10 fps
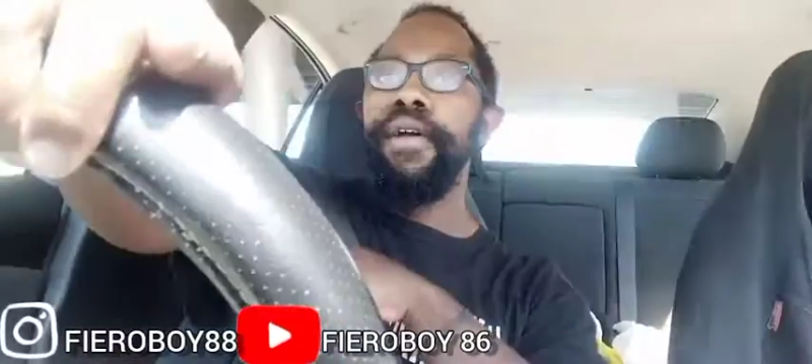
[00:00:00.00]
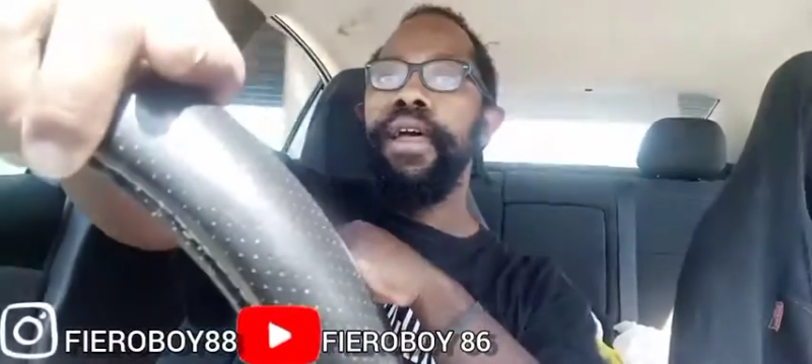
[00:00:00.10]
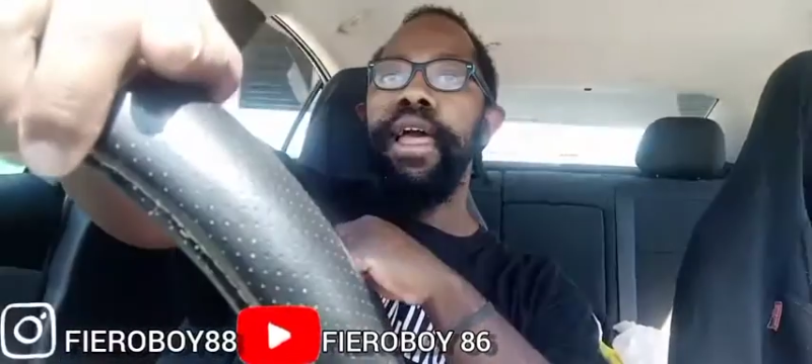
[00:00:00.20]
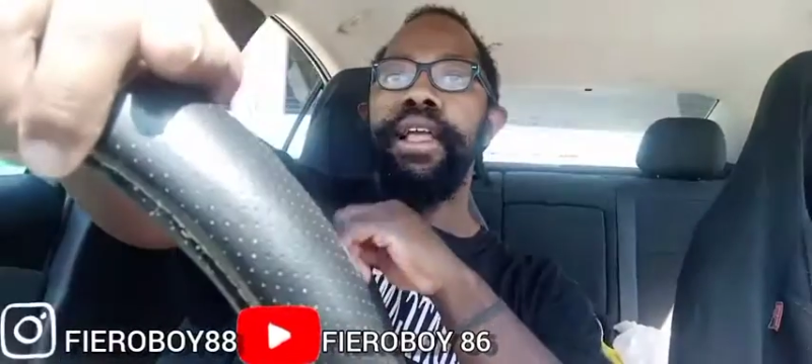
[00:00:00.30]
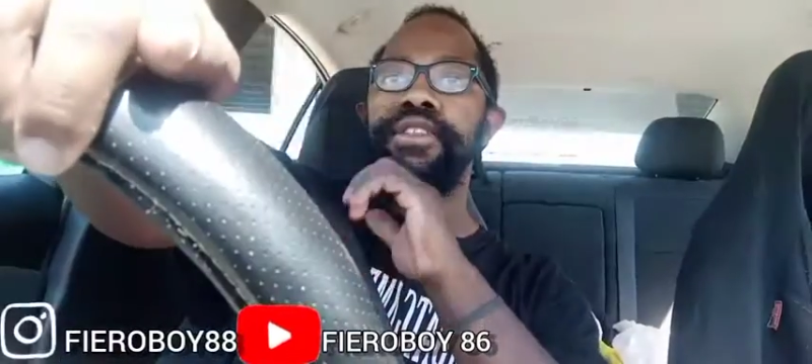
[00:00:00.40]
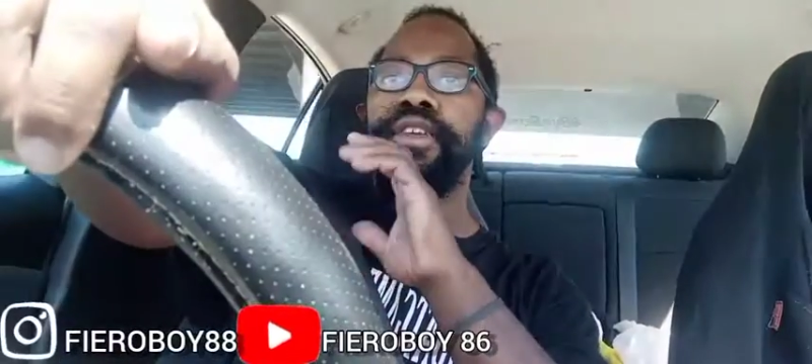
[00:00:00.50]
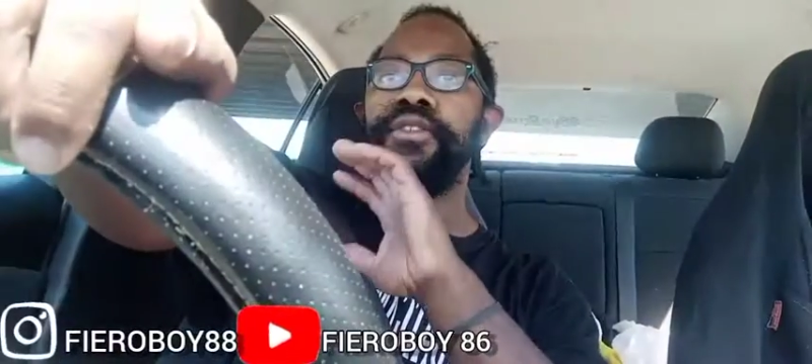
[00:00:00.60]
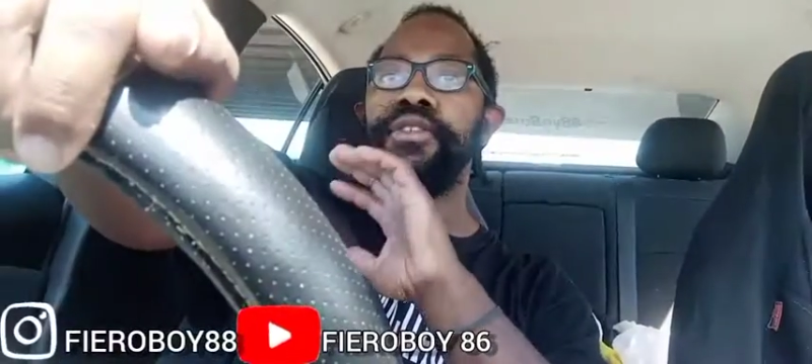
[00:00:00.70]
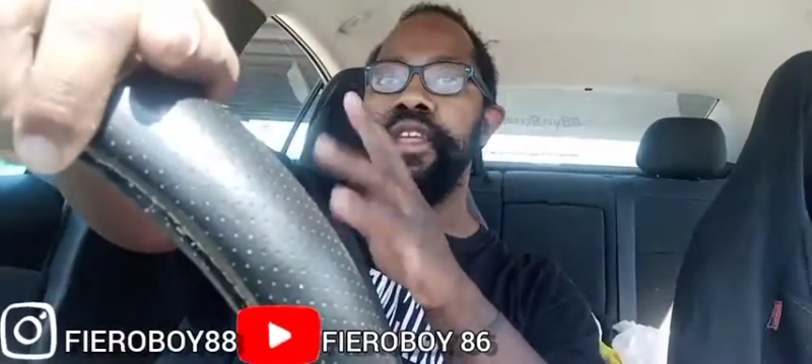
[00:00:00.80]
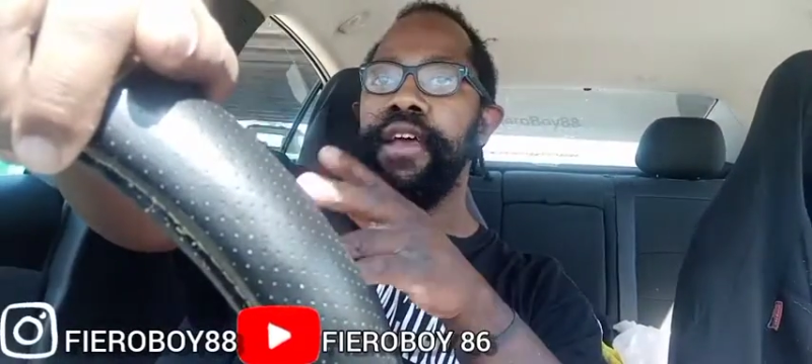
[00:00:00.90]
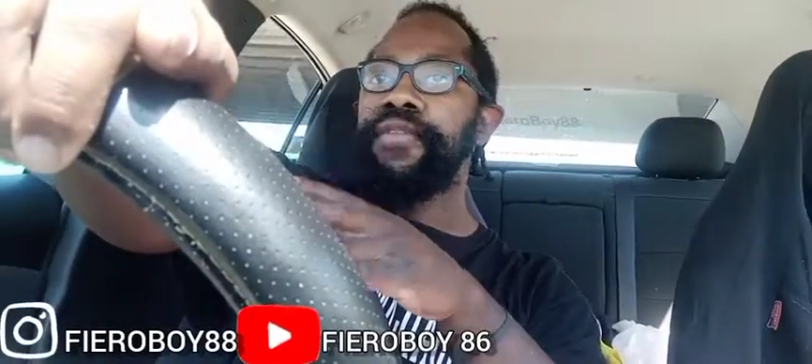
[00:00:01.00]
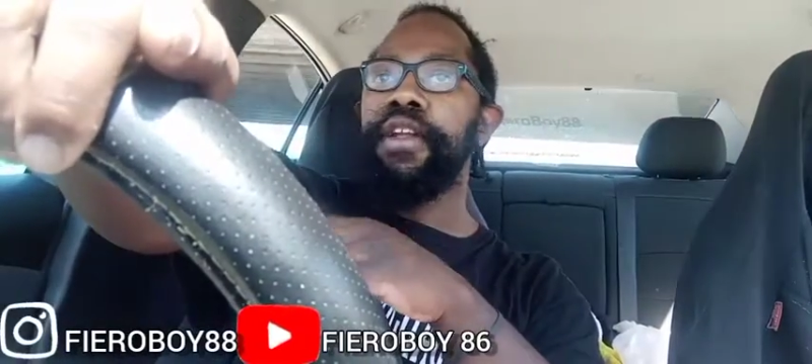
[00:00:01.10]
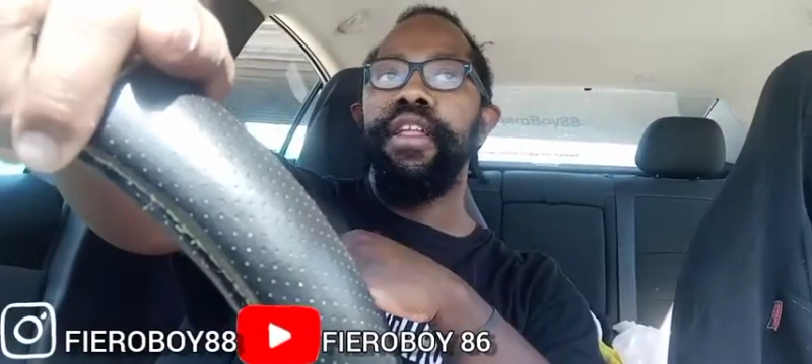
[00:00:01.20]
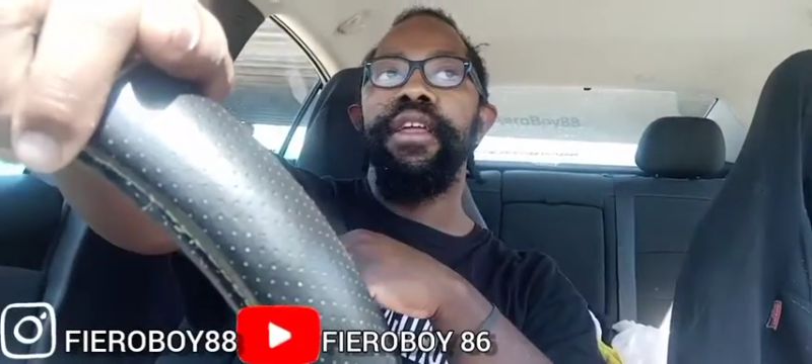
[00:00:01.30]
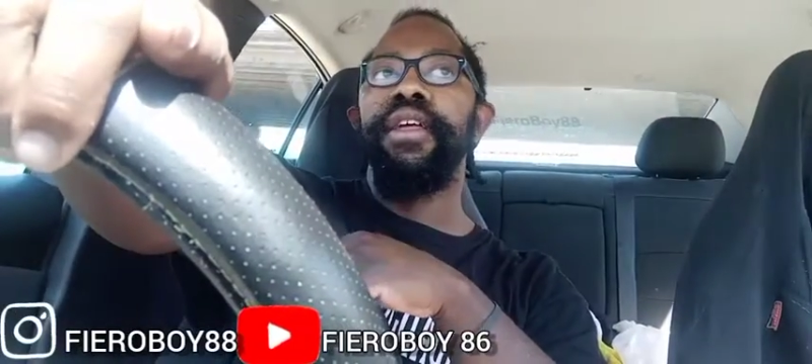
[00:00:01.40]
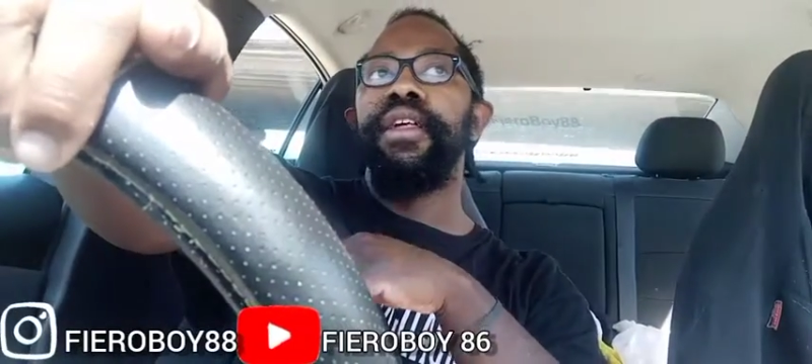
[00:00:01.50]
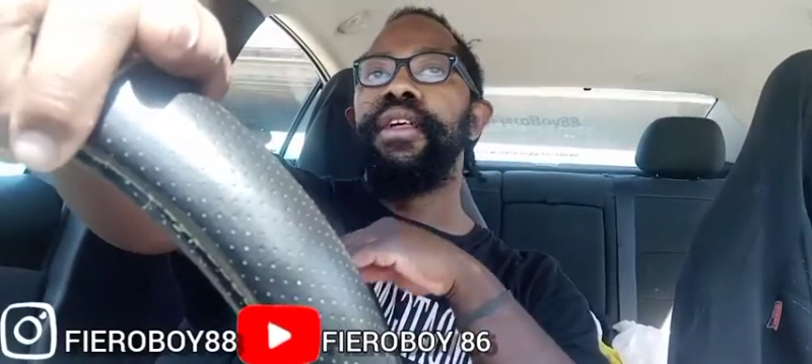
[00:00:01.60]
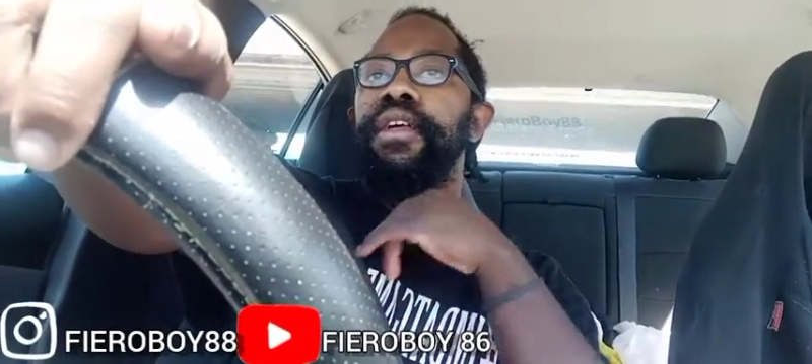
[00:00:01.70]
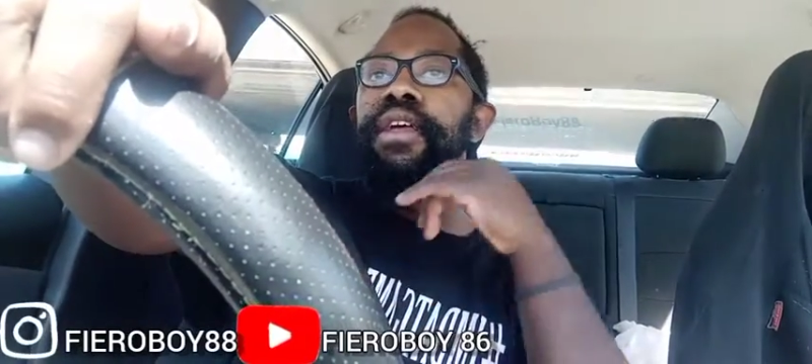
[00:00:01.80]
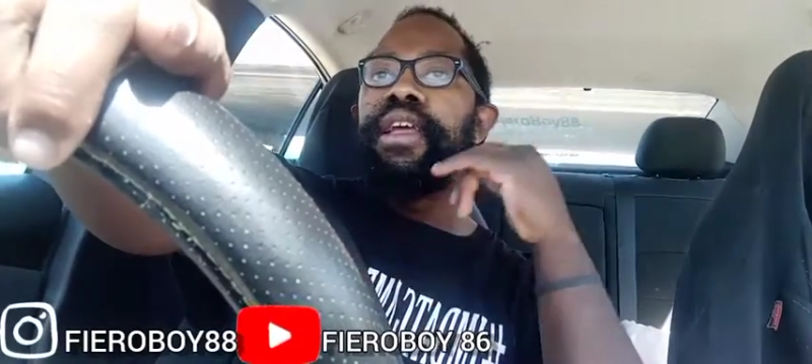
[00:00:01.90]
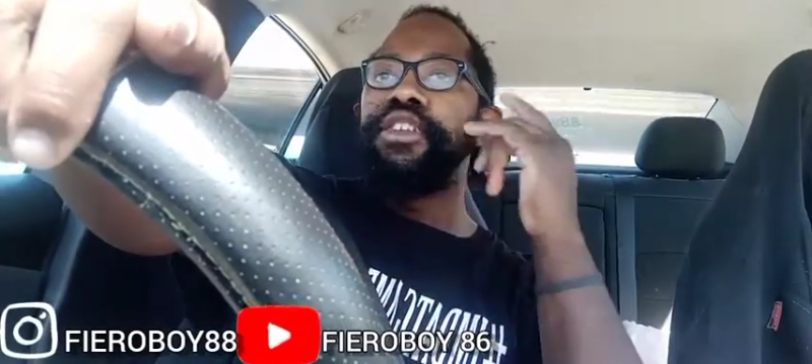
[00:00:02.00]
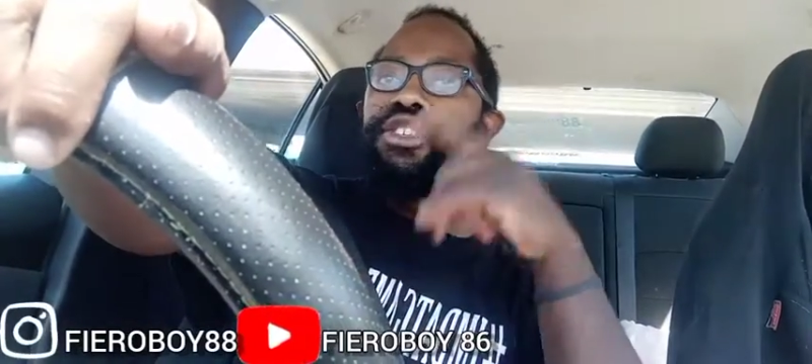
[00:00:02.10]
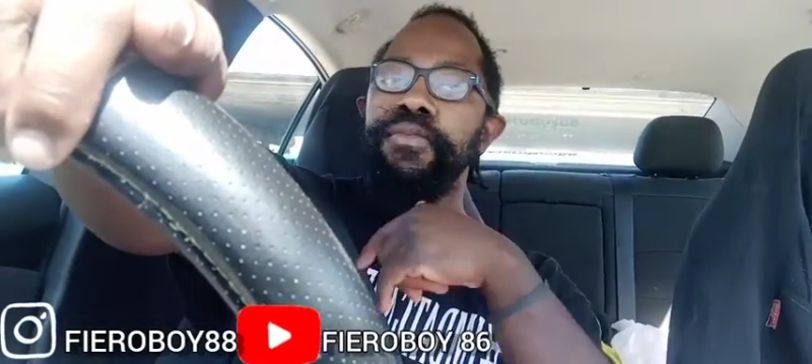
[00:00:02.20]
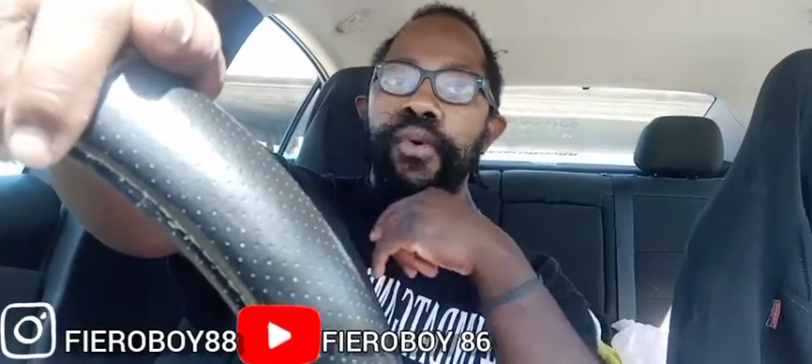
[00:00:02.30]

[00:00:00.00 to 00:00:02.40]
And so definitely, it's your